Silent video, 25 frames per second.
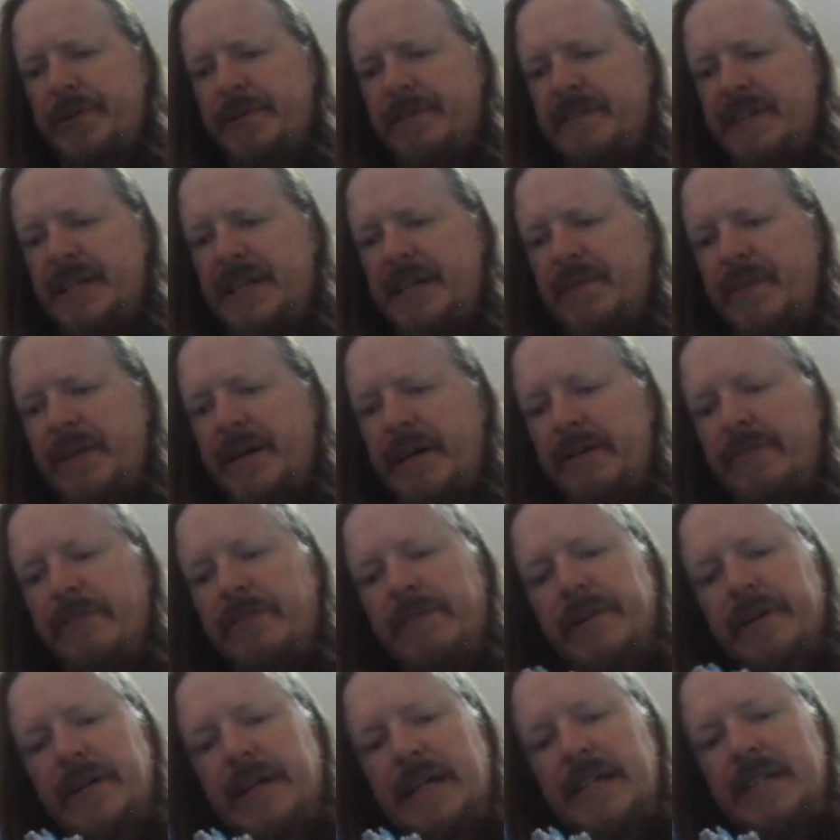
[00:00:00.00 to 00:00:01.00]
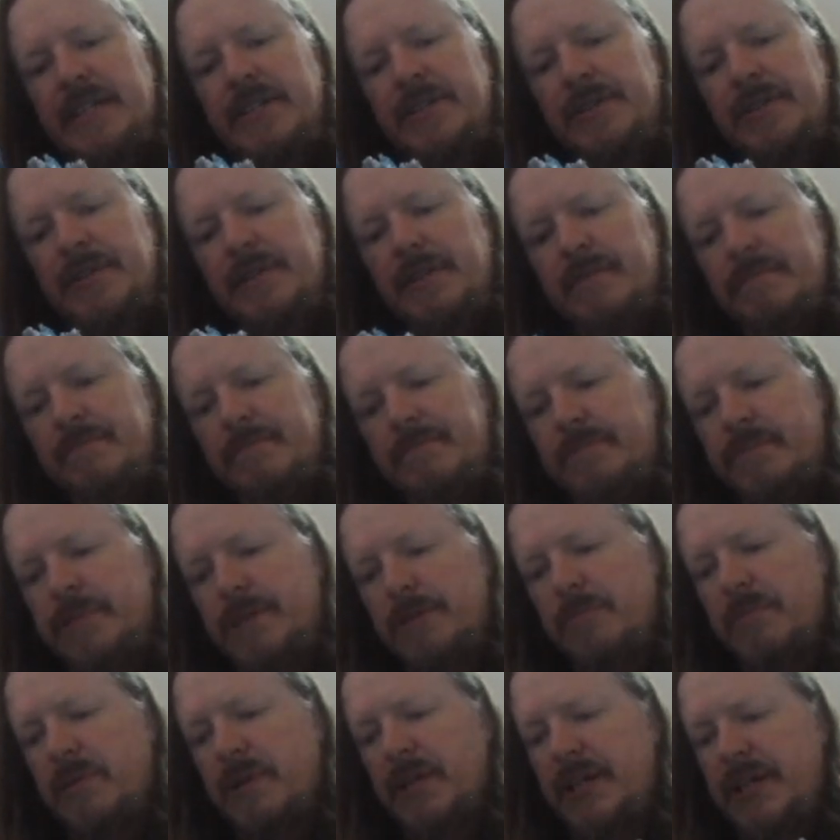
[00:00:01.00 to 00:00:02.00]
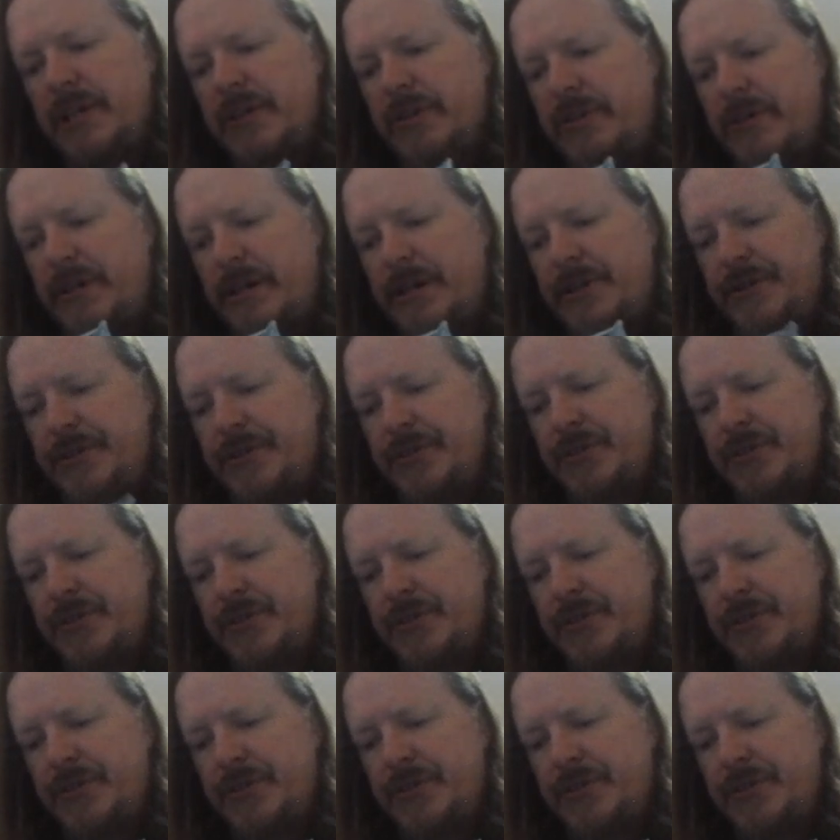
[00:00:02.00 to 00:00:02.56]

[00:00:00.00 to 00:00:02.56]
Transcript: Have I done that right? Probably not.